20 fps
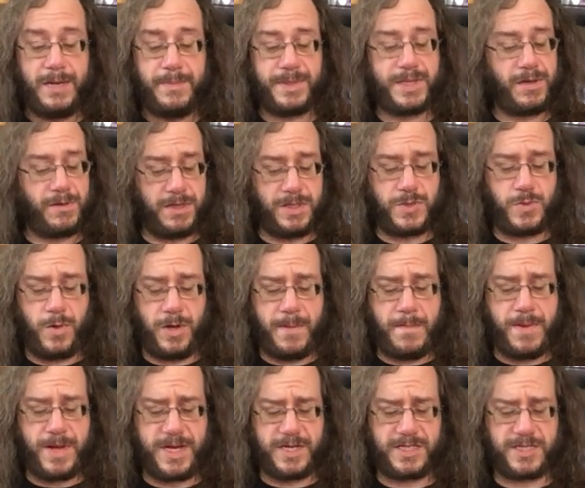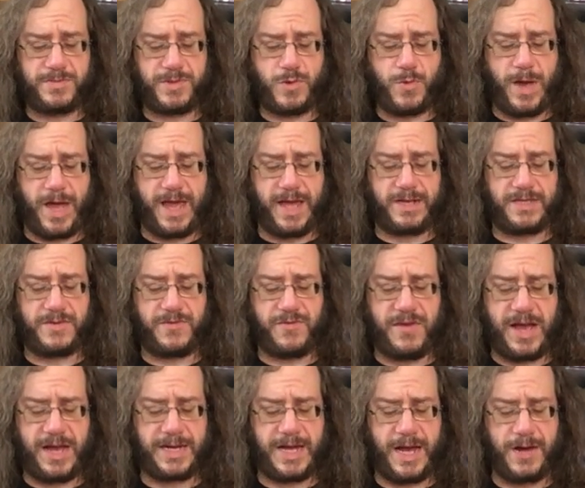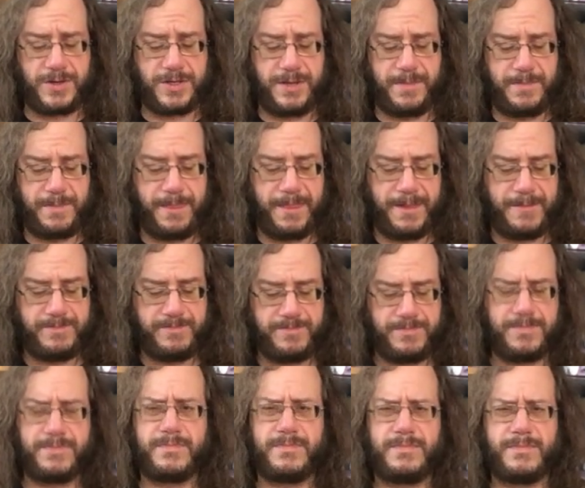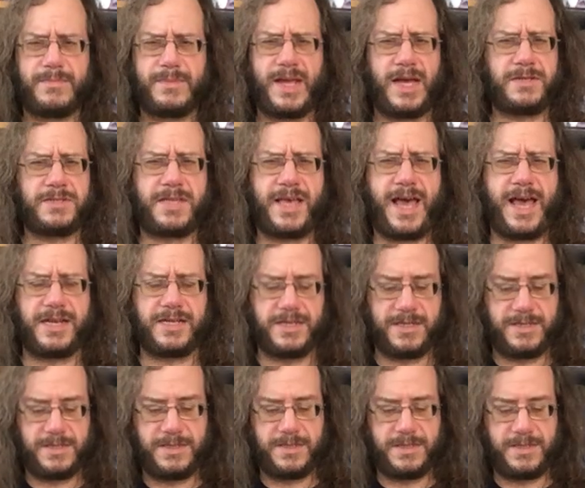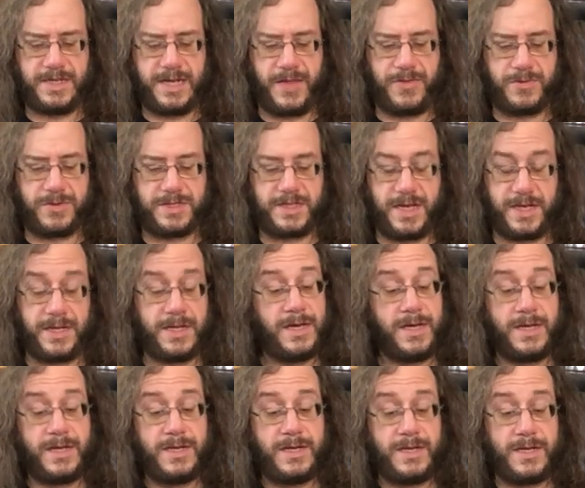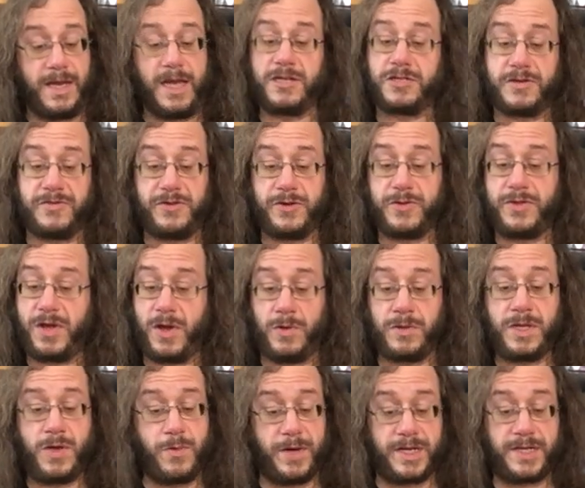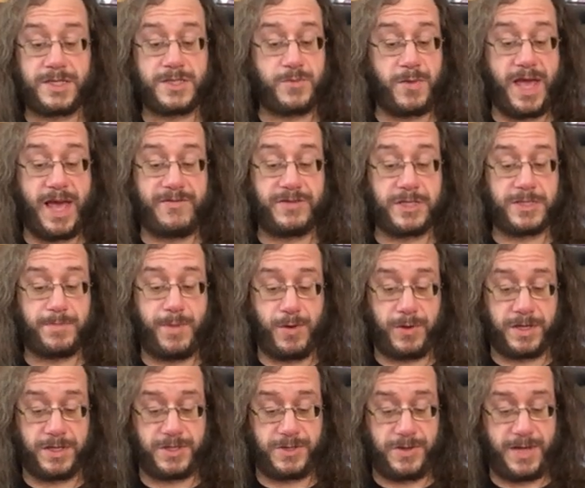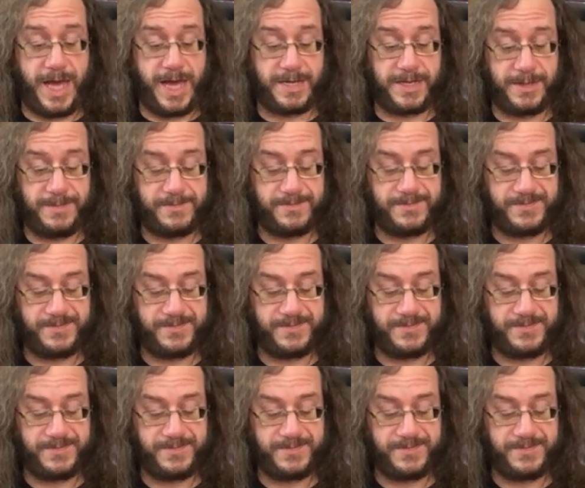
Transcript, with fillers: But there is one possible way to find out. How's that? Danthres said. Interview the only witness we haven't spoken to yet.